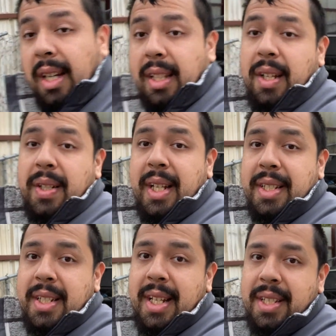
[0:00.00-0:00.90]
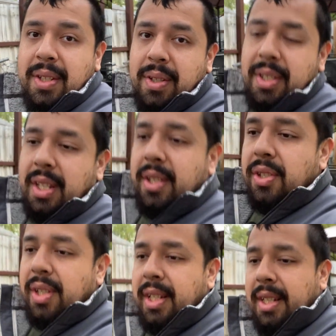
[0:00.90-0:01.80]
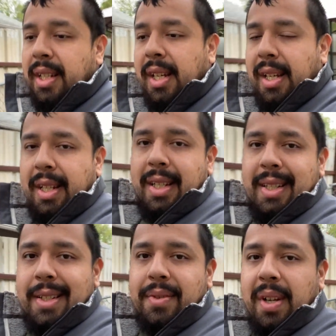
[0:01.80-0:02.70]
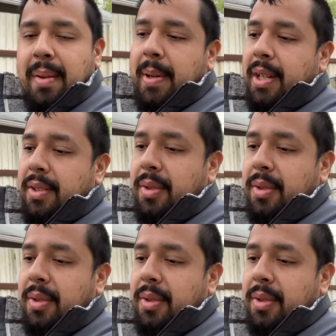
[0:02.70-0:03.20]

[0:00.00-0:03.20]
cloudy day today, so the sun shouldn't dry them out too